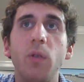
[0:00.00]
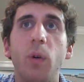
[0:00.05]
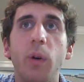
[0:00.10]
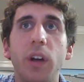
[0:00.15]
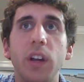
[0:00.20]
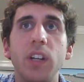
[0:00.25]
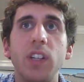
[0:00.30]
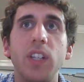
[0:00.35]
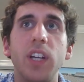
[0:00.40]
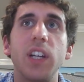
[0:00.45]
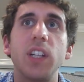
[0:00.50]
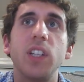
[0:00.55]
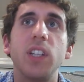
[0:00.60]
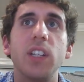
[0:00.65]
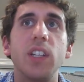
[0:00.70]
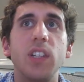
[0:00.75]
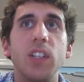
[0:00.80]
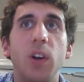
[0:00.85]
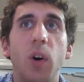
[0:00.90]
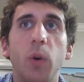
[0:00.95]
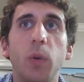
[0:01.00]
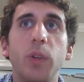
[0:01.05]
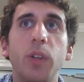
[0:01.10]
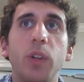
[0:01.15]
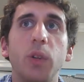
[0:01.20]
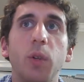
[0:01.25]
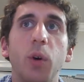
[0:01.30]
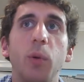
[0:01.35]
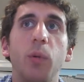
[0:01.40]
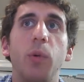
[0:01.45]
Organization is the only
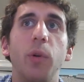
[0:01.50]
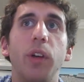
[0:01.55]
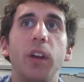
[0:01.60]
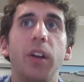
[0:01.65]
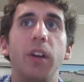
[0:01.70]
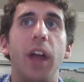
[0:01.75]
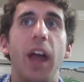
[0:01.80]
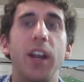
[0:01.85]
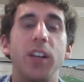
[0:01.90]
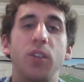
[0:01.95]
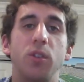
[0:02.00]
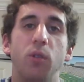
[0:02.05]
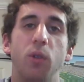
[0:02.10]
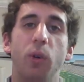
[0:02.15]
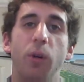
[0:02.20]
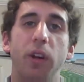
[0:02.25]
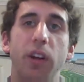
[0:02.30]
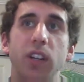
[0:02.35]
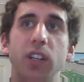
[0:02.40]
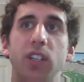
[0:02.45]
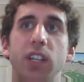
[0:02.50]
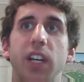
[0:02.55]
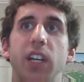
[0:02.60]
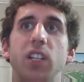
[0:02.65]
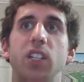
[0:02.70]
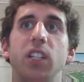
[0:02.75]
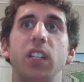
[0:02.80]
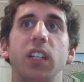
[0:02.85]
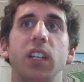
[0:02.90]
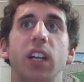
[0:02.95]
global international
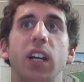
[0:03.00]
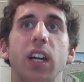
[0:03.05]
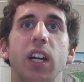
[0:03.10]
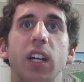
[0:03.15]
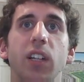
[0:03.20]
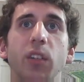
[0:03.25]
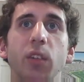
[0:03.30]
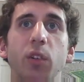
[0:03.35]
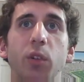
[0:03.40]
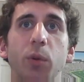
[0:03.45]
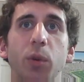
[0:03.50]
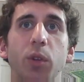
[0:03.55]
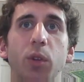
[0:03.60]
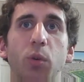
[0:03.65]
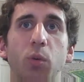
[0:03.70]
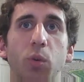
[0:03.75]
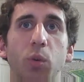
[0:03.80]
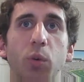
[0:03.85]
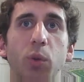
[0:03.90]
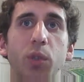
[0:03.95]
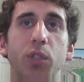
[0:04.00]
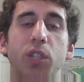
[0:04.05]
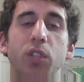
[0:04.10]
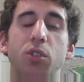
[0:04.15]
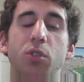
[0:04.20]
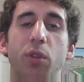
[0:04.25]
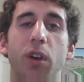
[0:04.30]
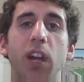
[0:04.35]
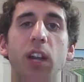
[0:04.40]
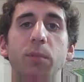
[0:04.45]
organization dealing with the rules and
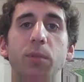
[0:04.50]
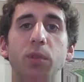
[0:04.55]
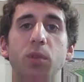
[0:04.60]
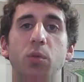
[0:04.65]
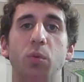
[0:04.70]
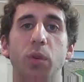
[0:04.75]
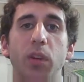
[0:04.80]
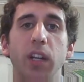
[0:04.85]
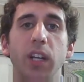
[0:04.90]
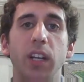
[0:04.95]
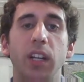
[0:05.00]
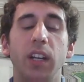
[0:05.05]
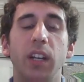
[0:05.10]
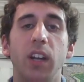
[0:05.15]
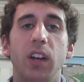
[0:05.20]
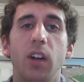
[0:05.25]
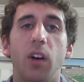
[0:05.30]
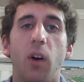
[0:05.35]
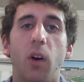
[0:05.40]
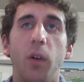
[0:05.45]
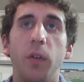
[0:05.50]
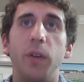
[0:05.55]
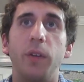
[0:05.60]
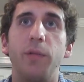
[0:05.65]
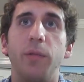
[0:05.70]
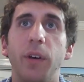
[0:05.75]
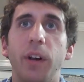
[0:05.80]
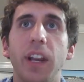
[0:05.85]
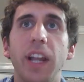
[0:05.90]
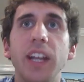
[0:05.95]
trade between all
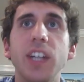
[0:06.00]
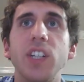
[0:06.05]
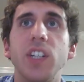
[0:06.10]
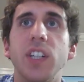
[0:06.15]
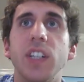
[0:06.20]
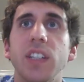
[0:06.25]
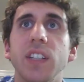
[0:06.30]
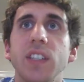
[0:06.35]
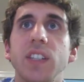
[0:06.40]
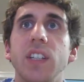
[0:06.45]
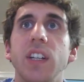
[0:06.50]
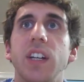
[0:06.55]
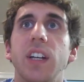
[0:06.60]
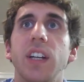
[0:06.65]
different nations.